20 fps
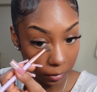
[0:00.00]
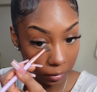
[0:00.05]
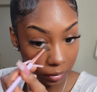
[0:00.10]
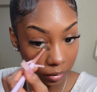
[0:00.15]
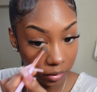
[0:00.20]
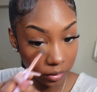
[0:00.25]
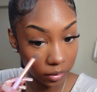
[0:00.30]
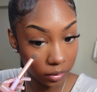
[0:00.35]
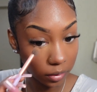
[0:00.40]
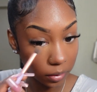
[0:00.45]

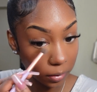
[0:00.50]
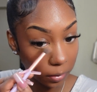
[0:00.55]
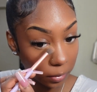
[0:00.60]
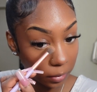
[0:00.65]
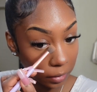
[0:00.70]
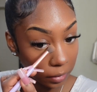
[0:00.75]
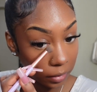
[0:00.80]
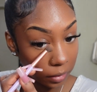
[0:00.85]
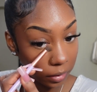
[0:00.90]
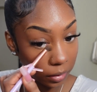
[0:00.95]
and
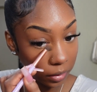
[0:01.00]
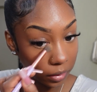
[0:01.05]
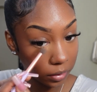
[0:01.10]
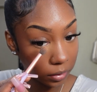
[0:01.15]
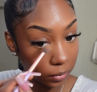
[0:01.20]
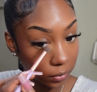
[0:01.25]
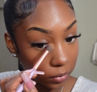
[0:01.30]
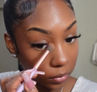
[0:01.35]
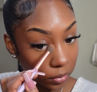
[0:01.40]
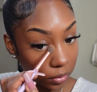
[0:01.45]
get in
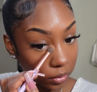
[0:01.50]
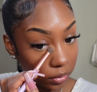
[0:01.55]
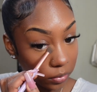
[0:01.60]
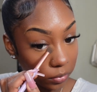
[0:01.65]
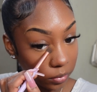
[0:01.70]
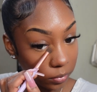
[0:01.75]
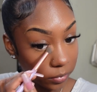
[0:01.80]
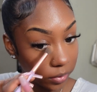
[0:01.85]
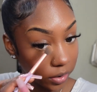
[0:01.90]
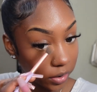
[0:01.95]
the inner
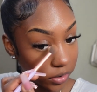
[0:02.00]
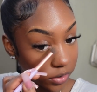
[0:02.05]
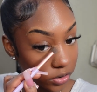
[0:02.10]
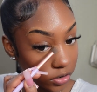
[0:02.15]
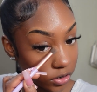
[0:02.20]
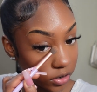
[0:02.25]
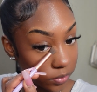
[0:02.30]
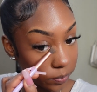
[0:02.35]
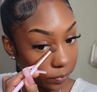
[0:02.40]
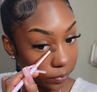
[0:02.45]
corner of my eyes and
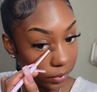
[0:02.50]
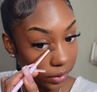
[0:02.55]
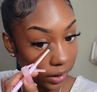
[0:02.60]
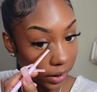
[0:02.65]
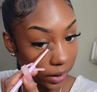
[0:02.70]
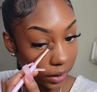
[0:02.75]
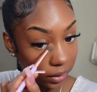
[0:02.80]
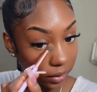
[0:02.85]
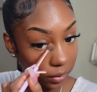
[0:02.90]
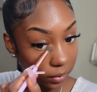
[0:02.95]
just
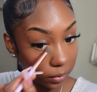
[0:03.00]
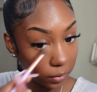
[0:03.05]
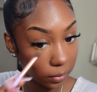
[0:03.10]
pat.